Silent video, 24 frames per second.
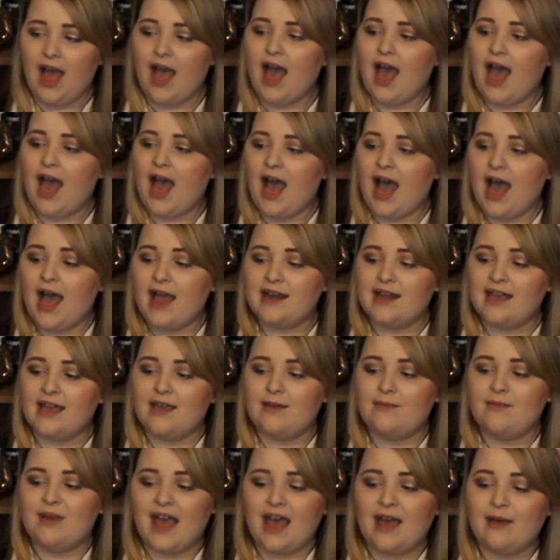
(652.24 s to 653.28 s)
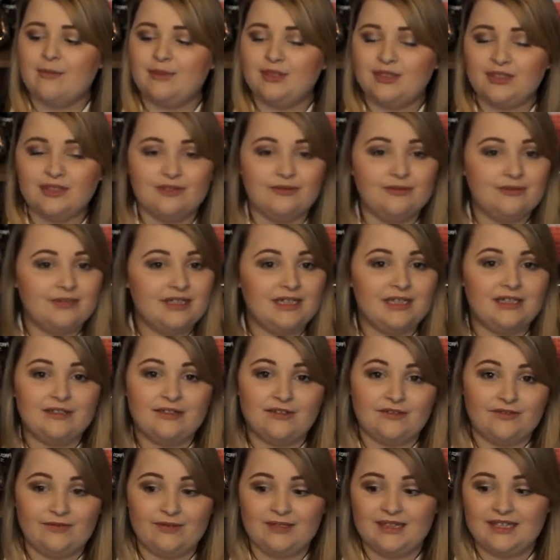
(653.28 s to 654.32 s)
And I am absolutely in love
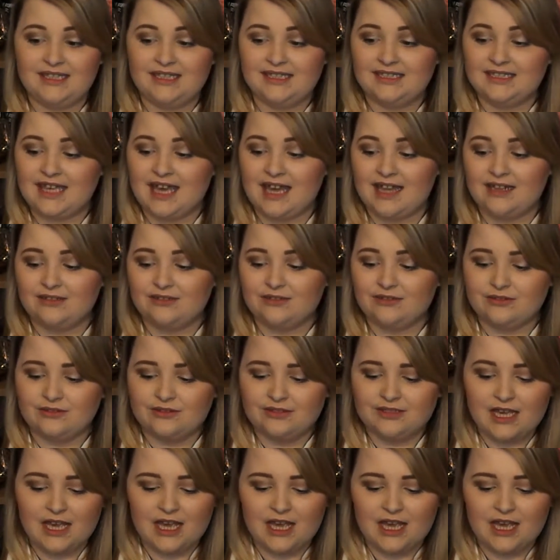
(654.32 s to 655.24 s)
with these candles.